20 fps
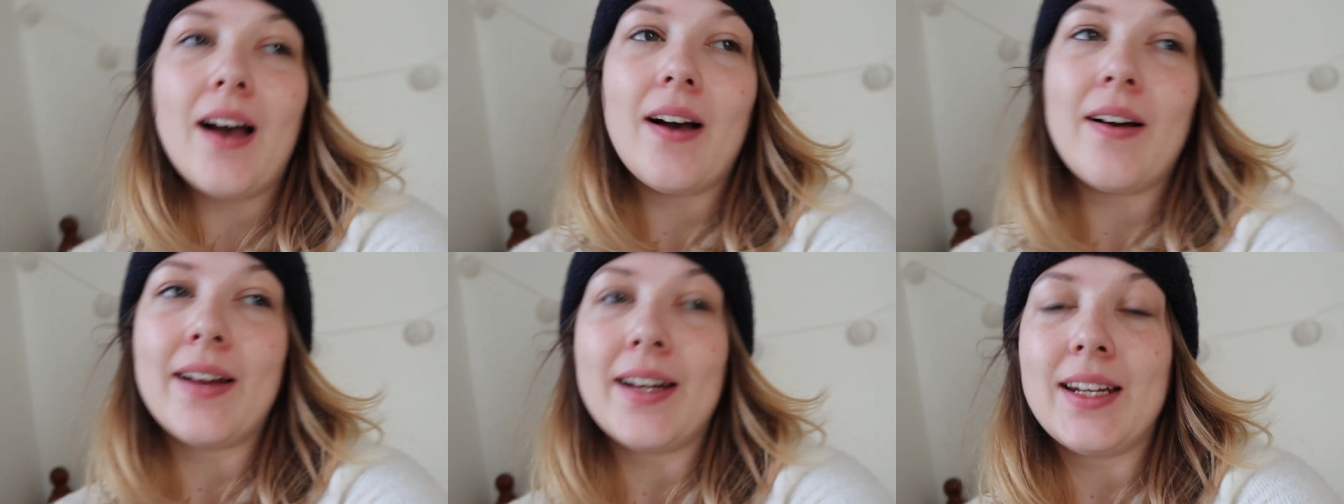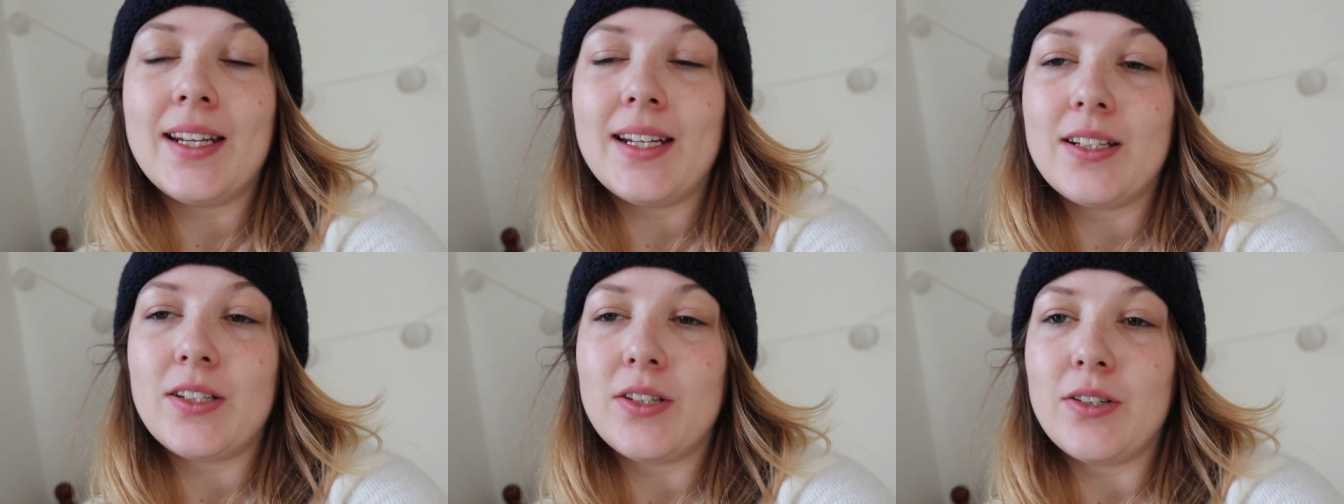I
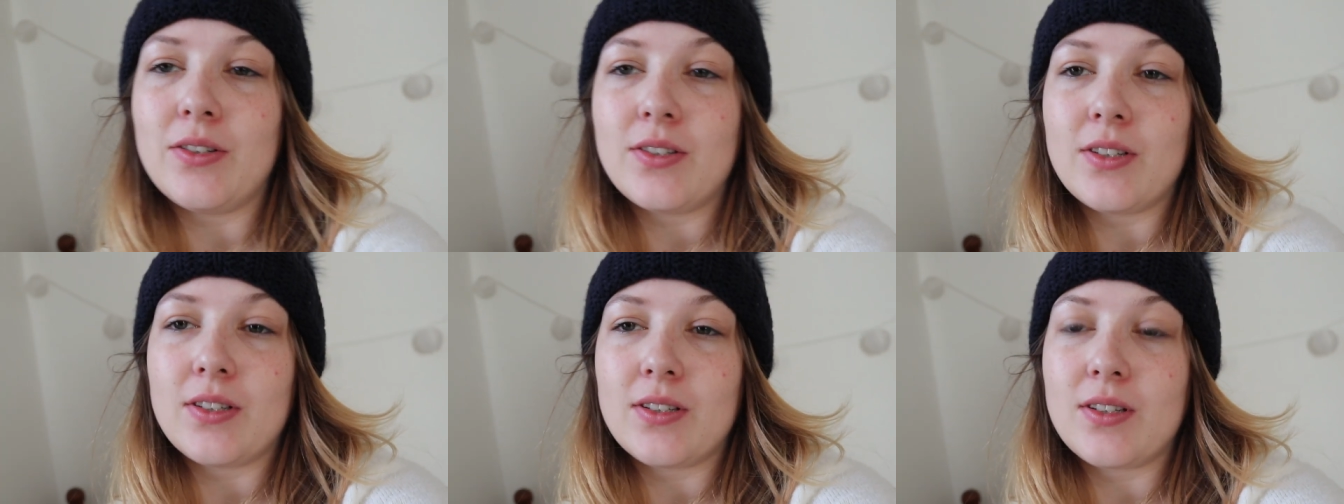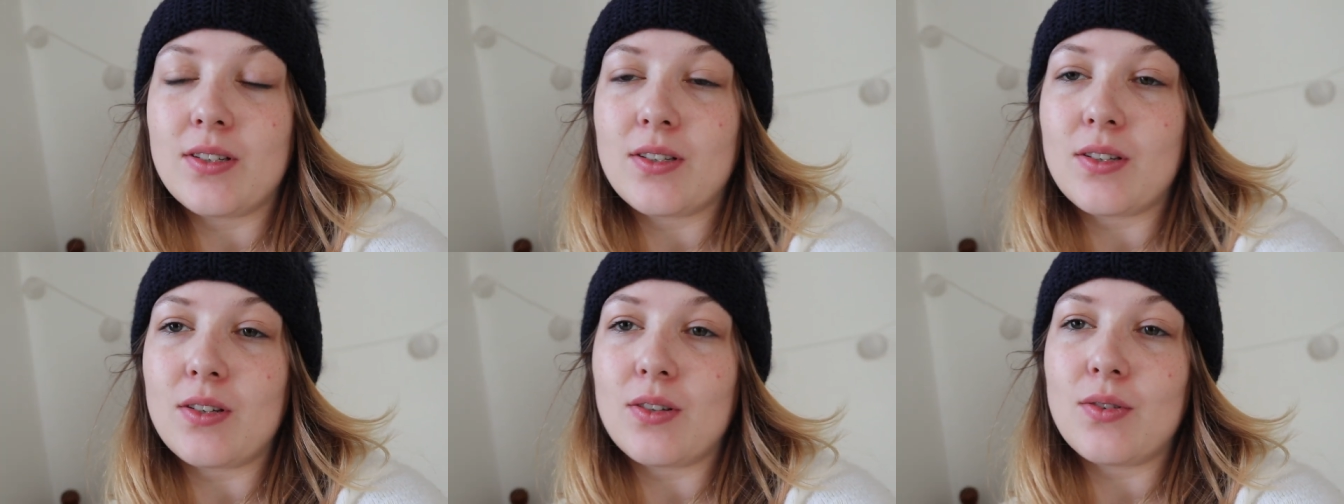need to
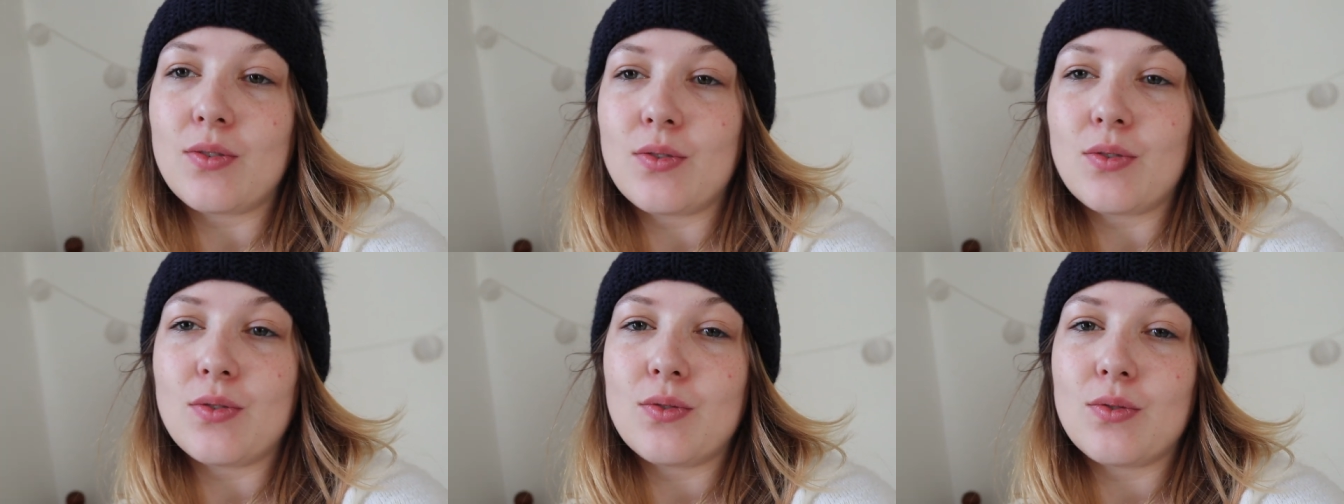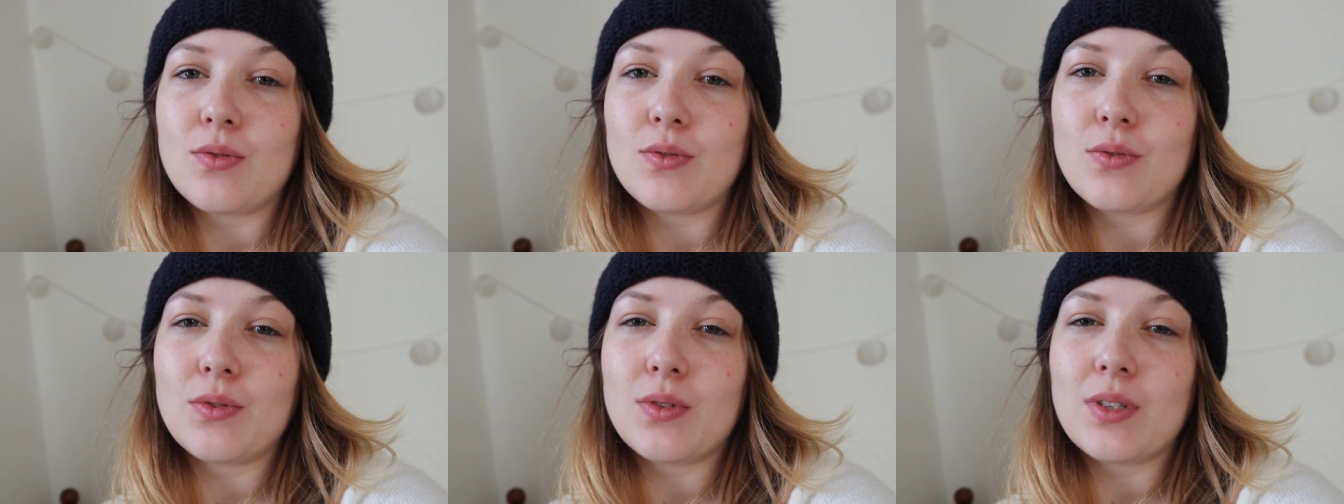just
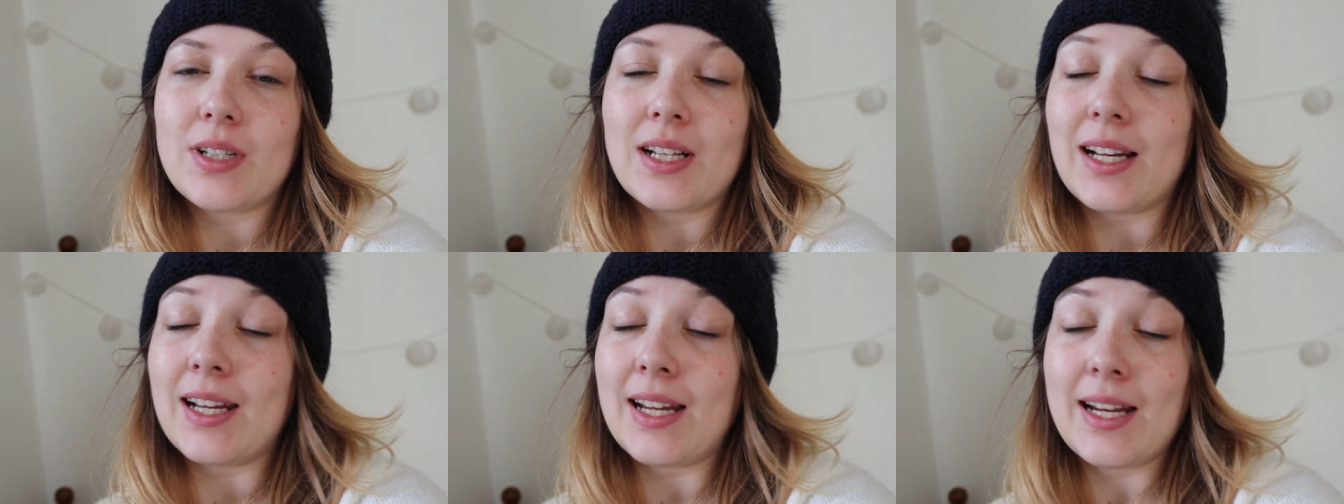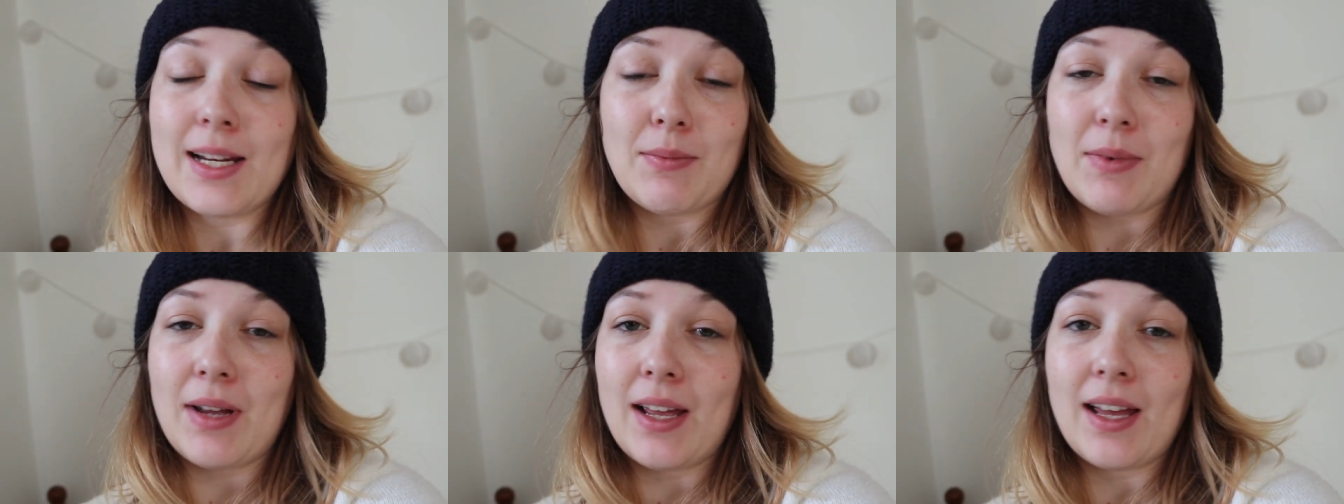
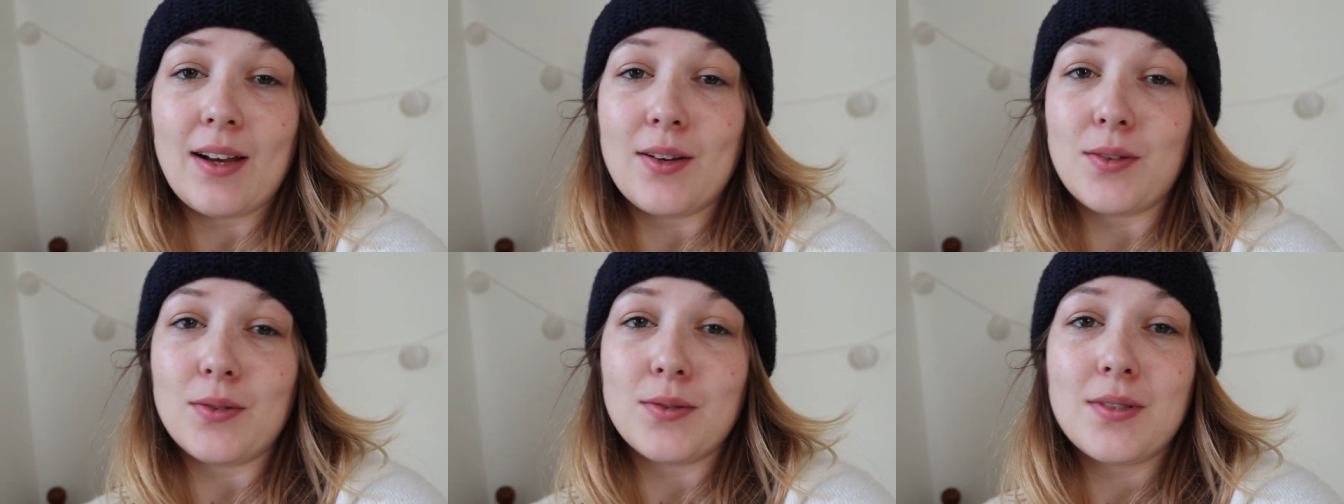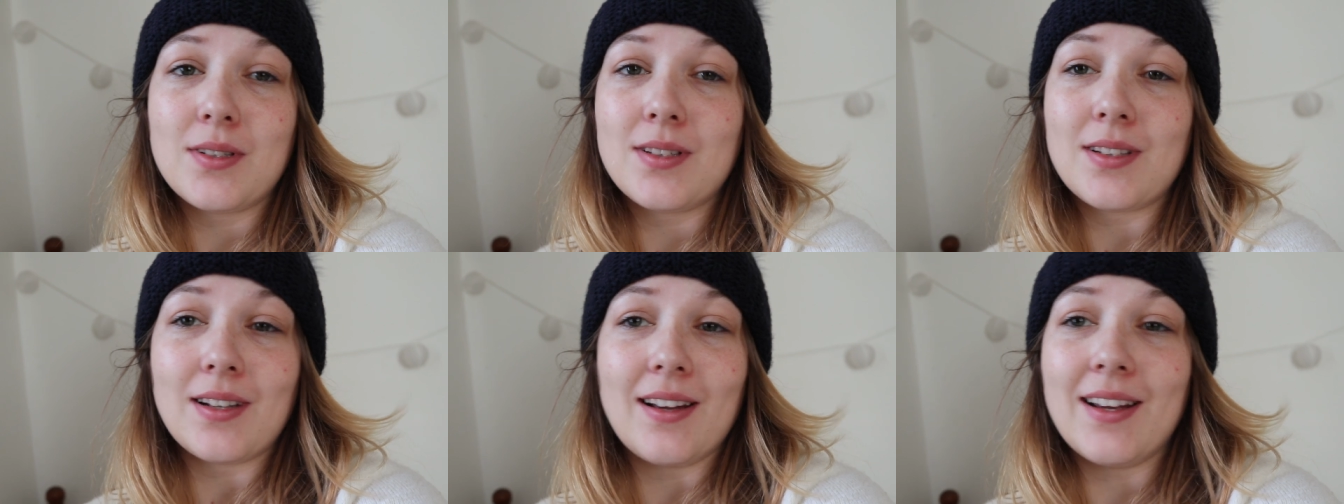clean my
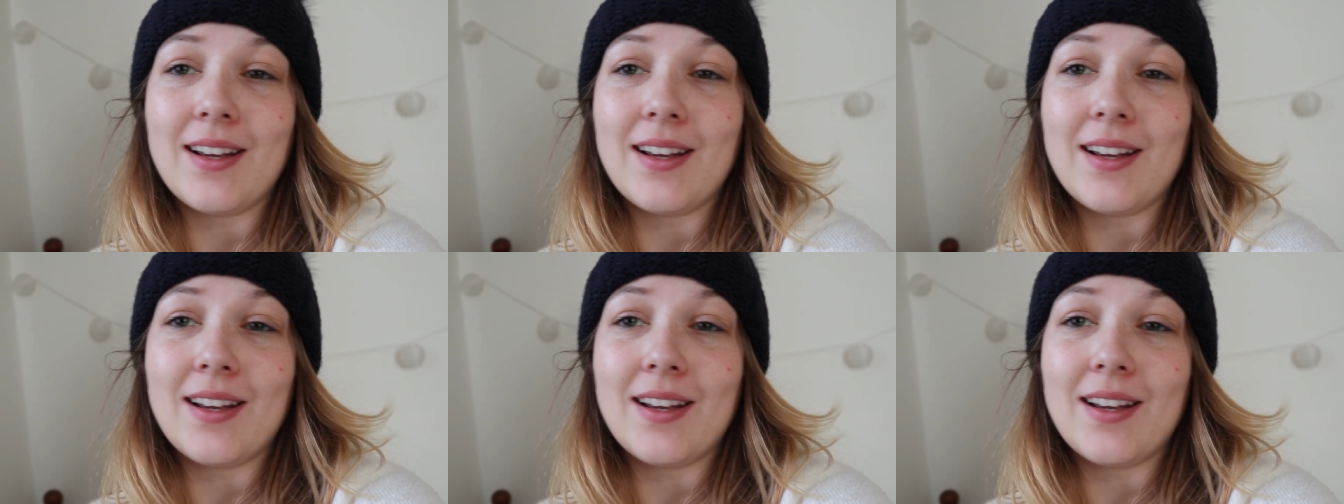house.